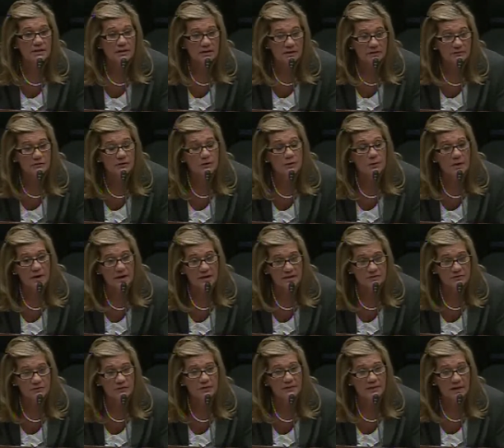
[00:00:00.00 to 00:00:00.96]
and if you
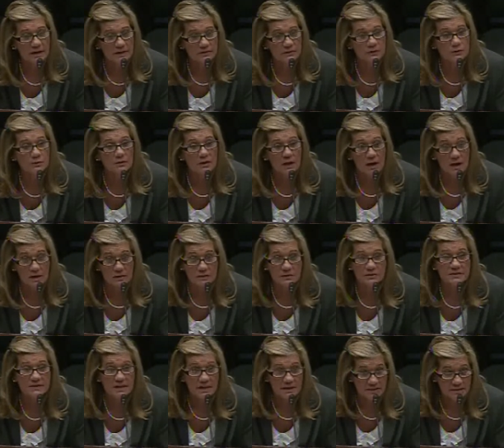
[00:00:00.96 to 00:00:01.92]
ask for that
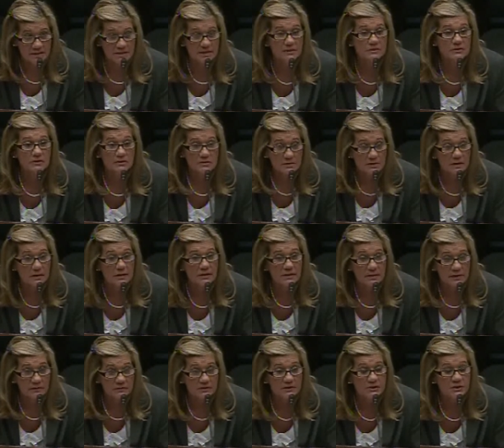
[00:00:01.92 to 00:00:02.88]
$2, that teacher is going
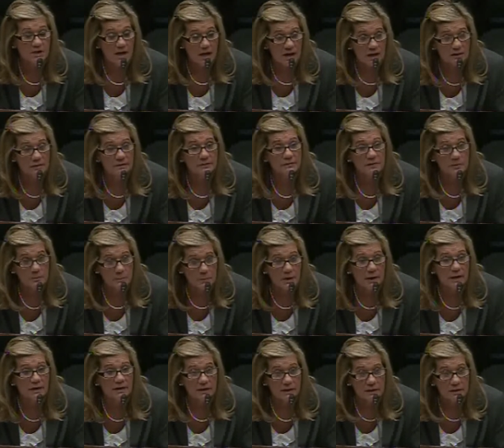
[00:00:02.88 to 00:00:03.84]
to give a child the
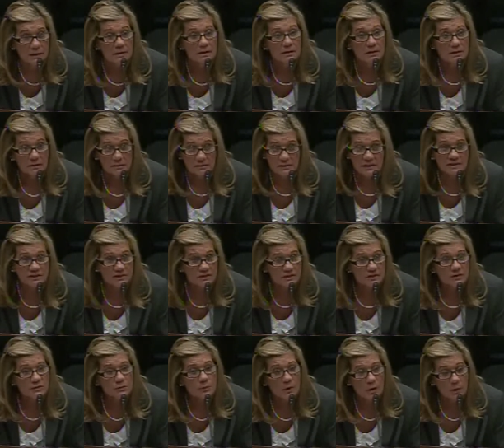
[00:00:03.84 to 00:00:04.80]
money. That's
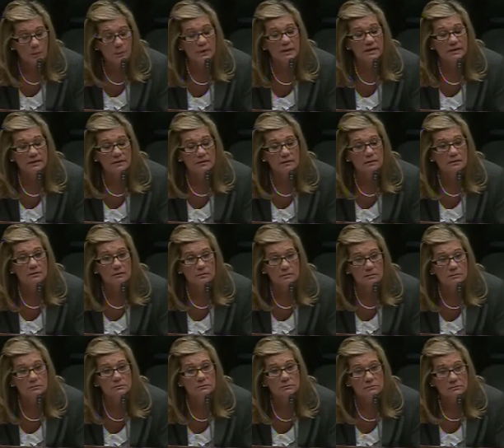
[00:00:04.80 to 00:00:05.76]
just what we
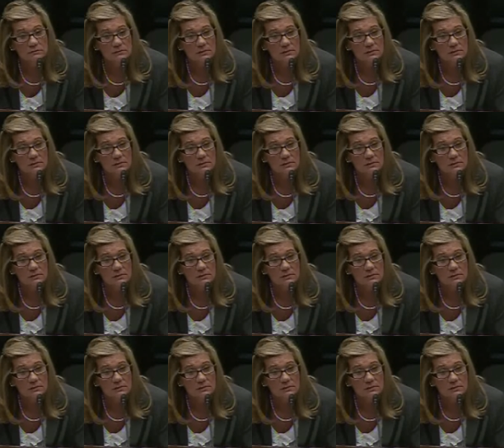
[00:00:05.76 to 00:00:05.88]
do.